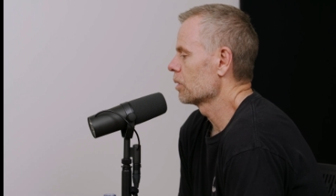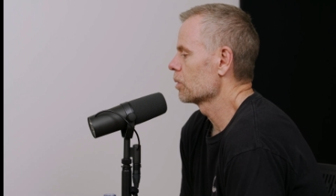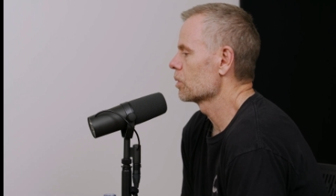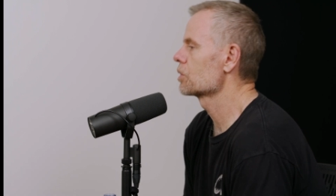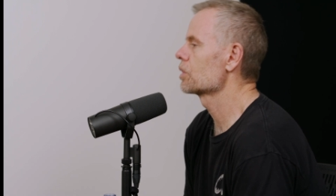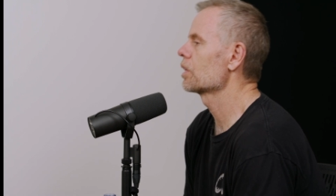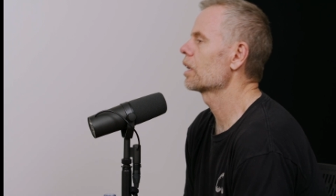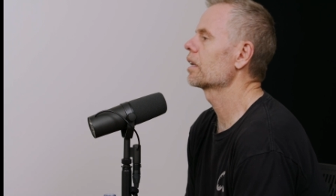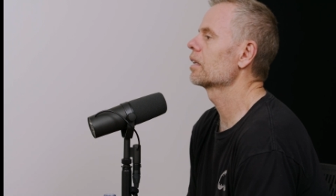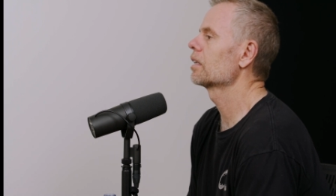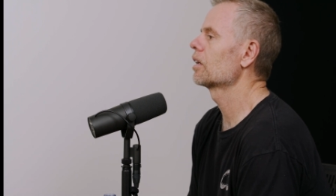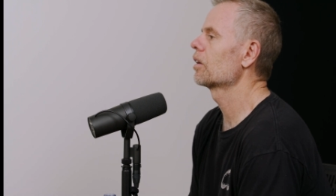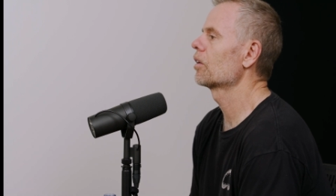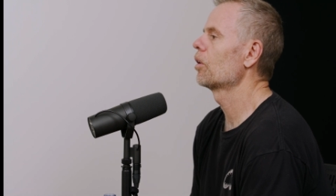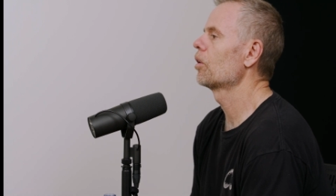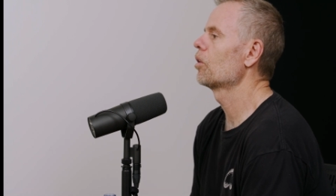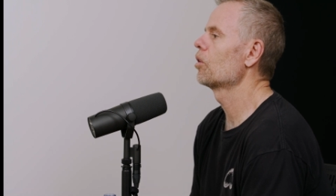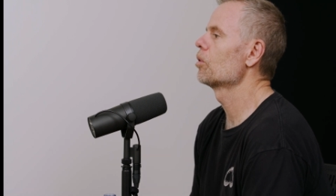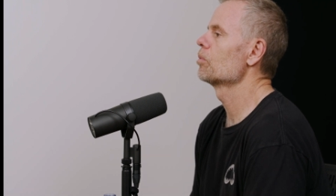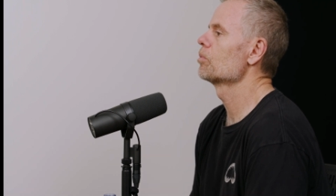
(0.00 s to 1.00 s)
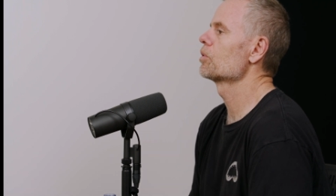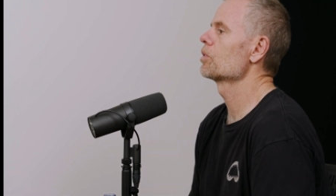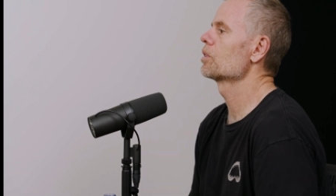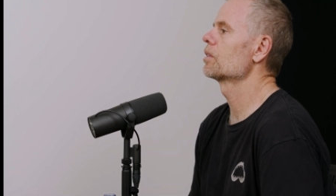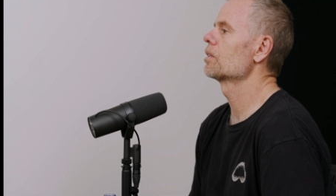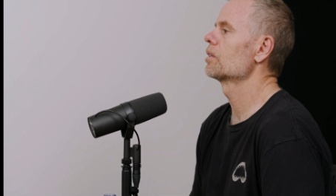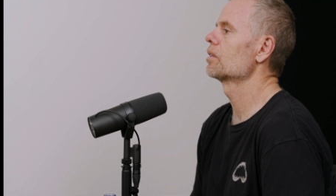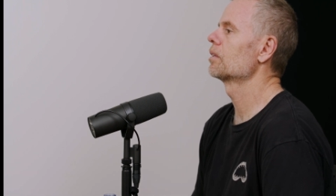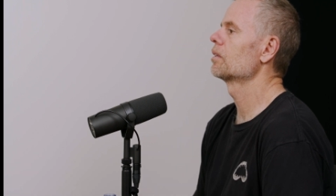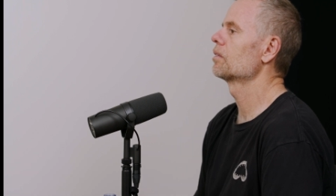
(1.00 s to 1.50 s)
They were stuck in their homes
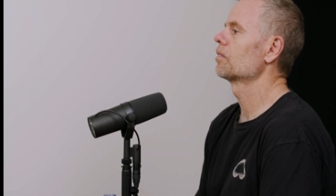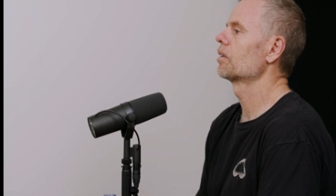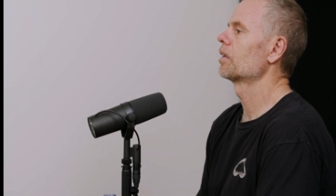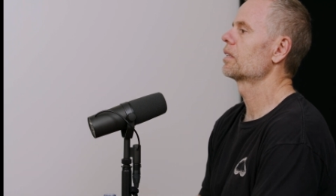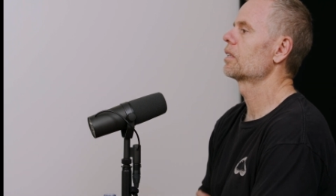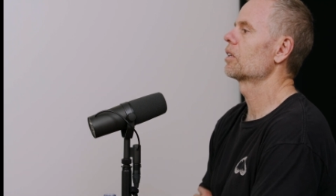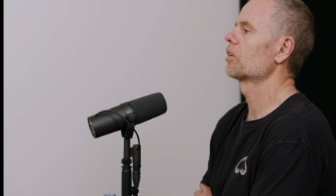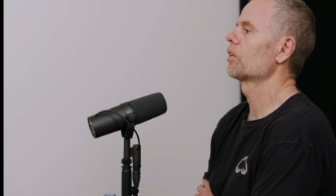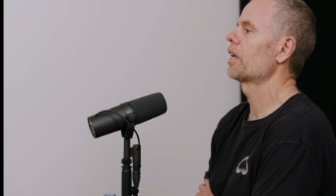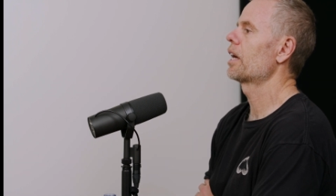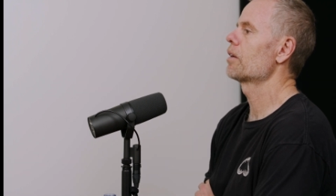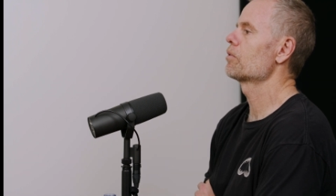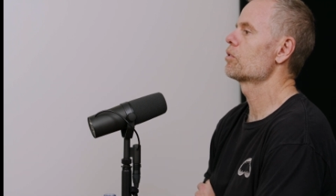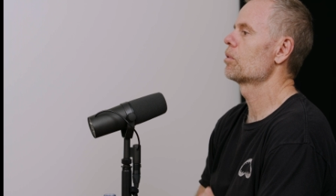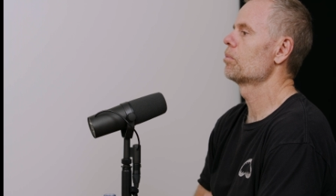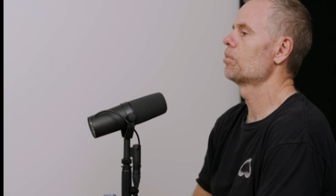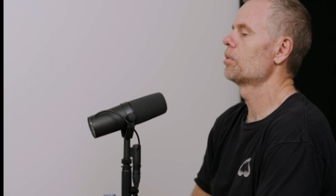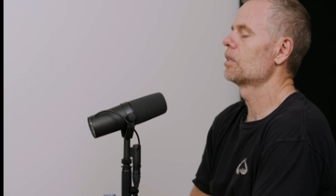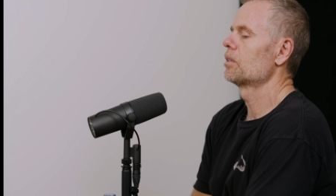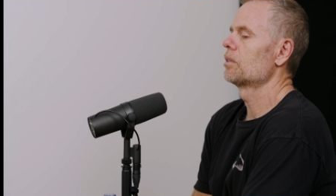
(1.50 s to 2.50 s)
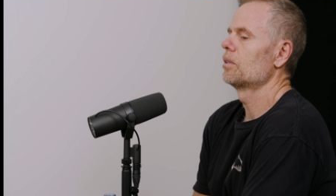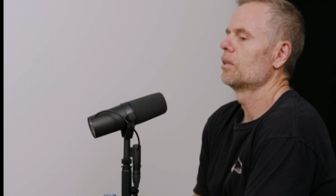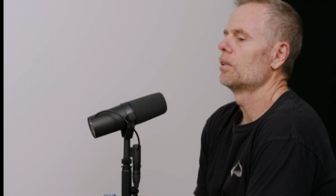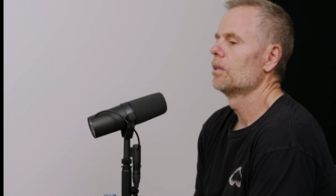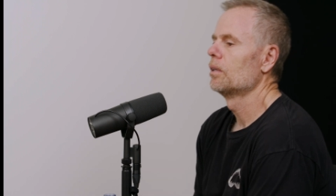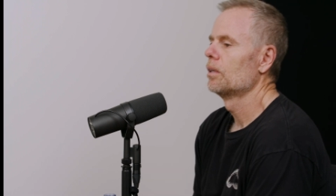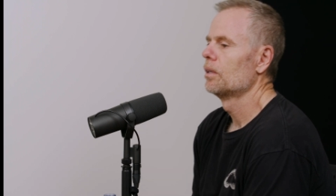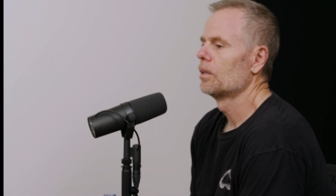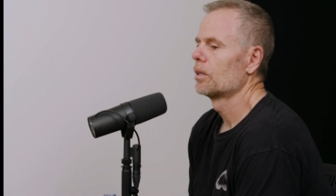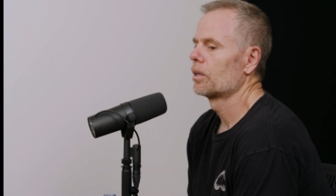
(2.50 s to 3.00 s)
and their lives had been
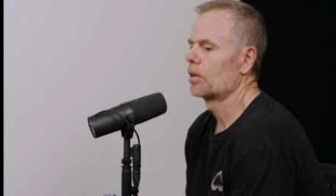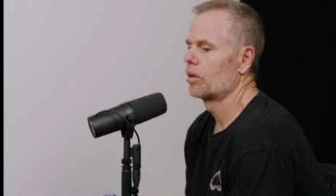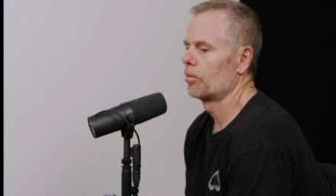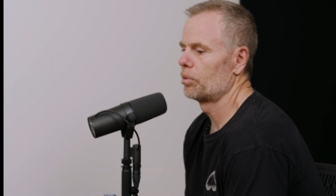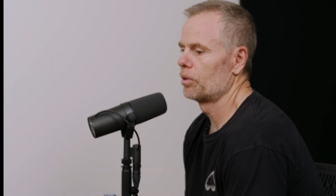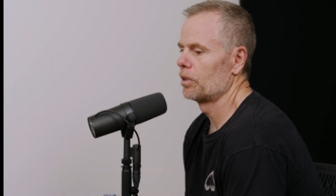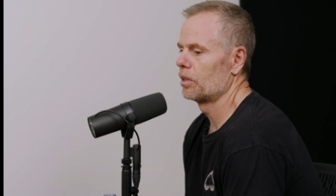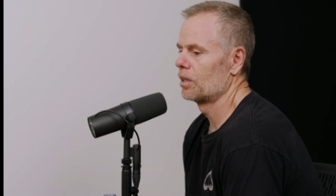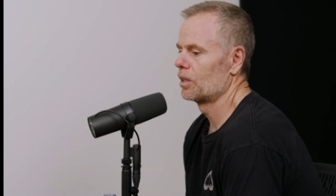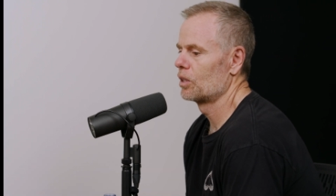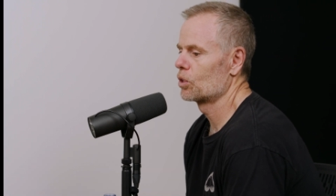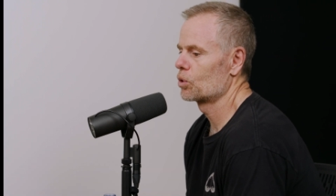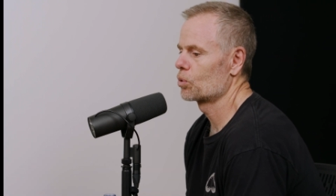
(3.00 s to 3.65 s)
completely